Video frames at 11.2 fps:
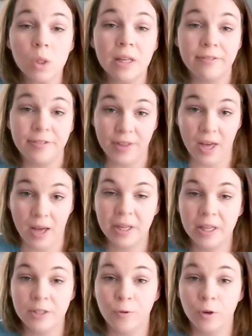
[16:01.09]
of thumb
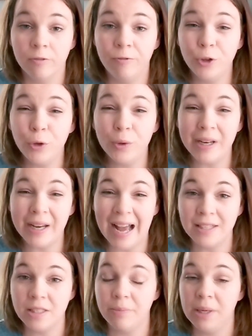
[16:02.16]
is for food, it
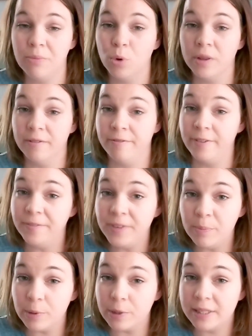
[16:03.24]
has to be more than
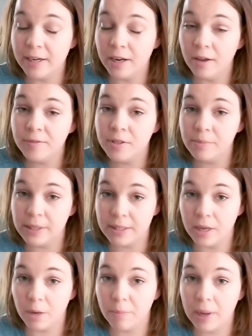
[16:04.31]
50% off to be
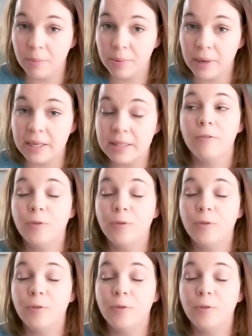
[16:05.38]
stockpile price.